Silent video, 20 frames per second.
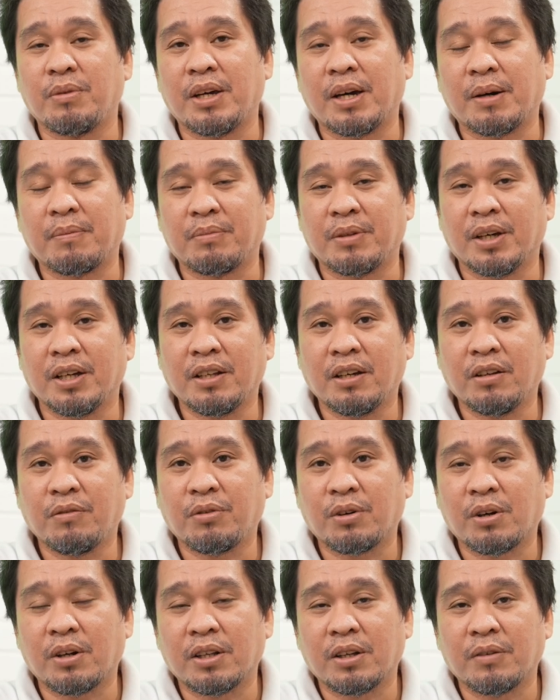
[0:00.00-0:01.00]
be updated
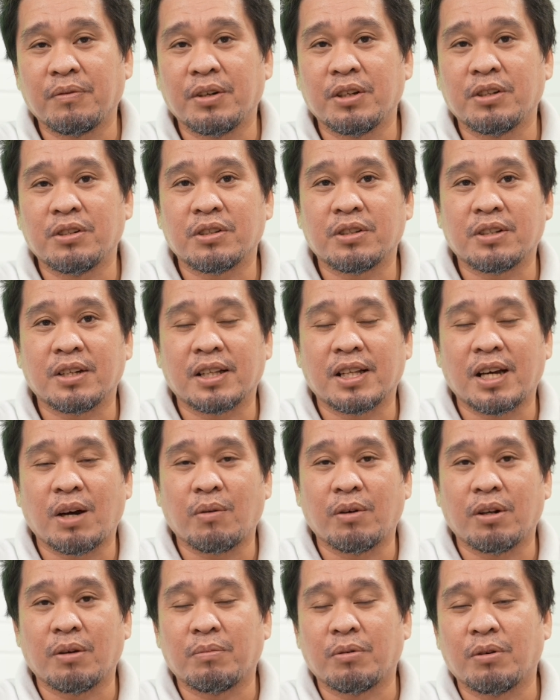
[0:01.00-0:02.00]
for all the videos that I
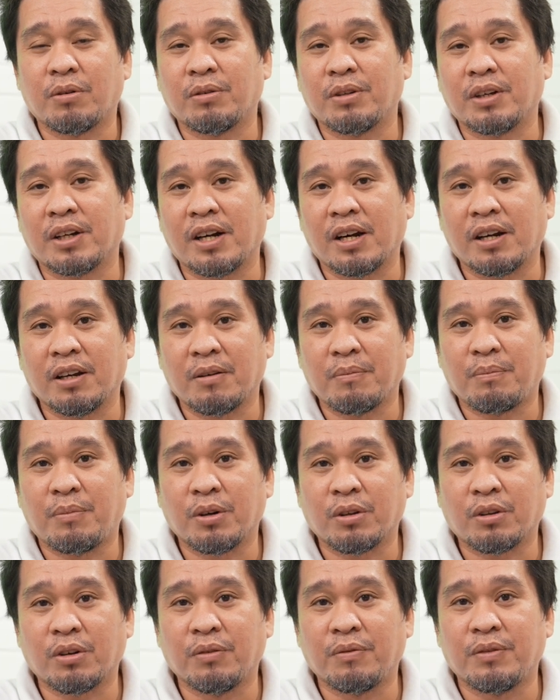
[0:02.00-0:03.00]
will upload regarding
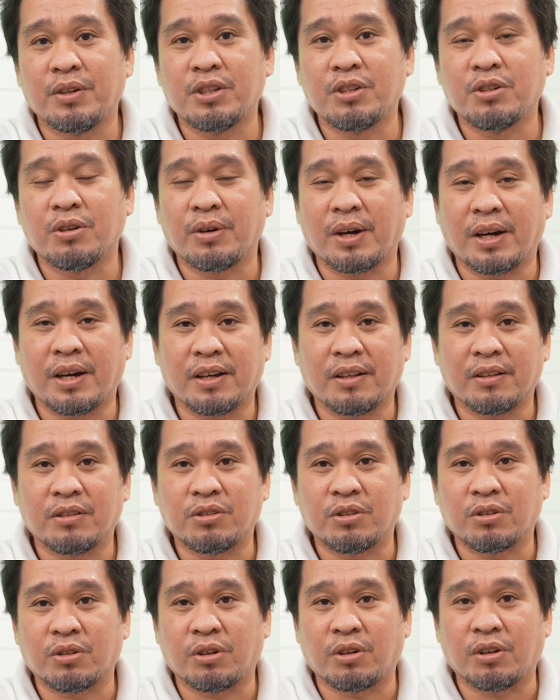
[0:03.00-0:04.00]
photo, video, and
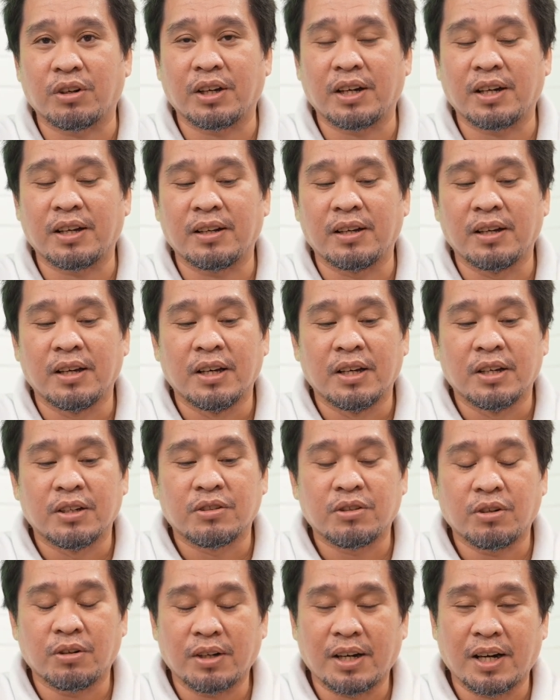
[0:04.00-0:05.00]
tutorial.
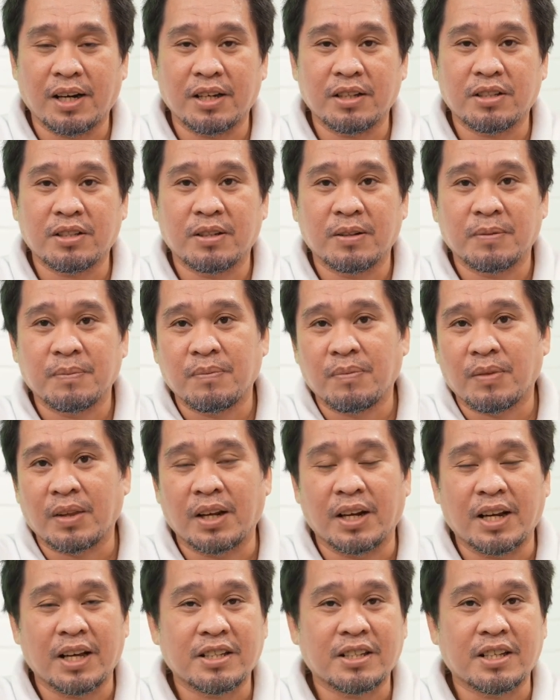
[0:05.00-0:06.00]
So, guys,
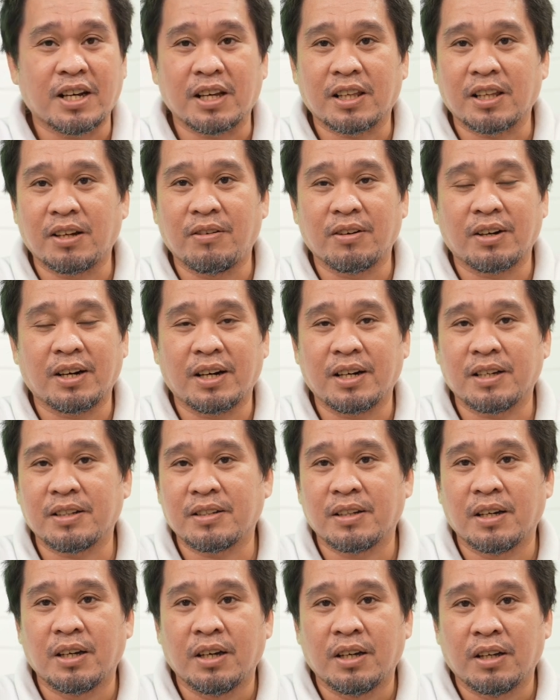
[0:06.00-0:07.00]
let's start now,
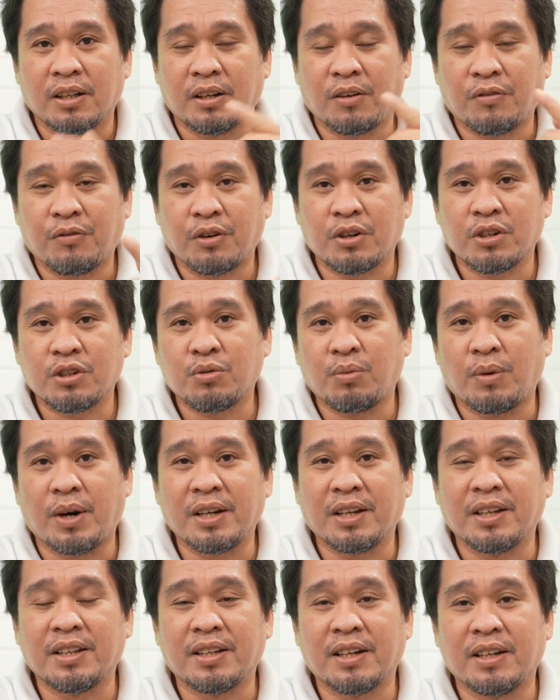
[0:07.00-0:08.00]
guys. The first
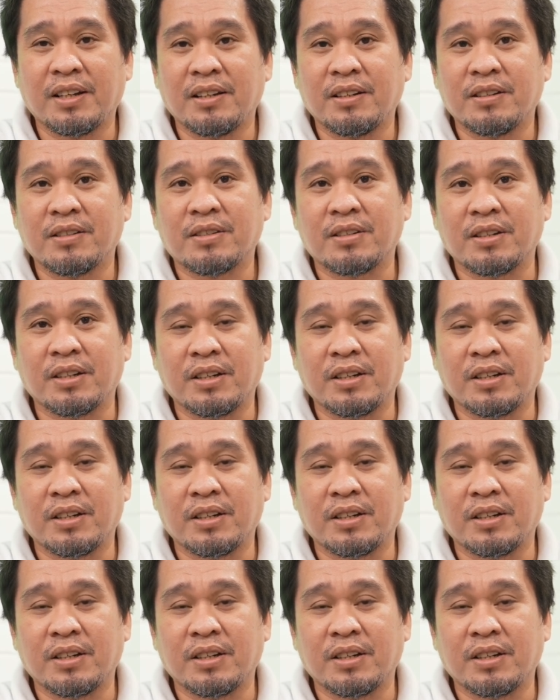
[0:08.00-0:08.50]
one in the list